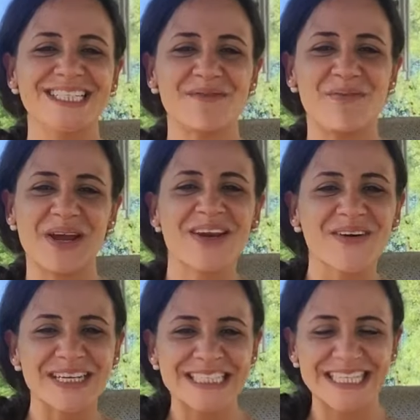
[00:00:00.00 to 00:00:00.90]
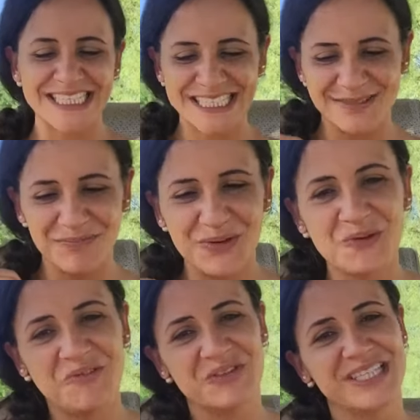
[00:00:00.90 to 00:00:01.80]
to bring her into this
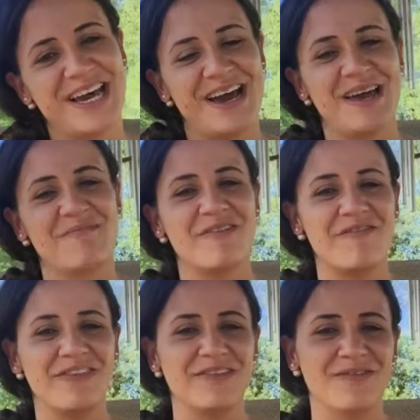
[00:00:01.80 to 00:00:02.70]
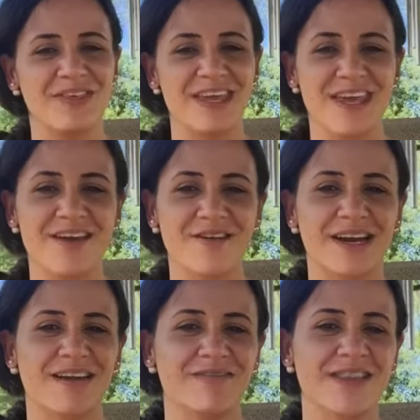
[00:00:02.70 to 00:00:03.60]
beautiful time of the year
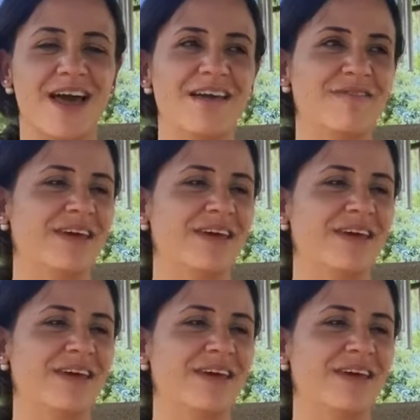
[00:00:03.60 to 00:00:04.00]
and of life.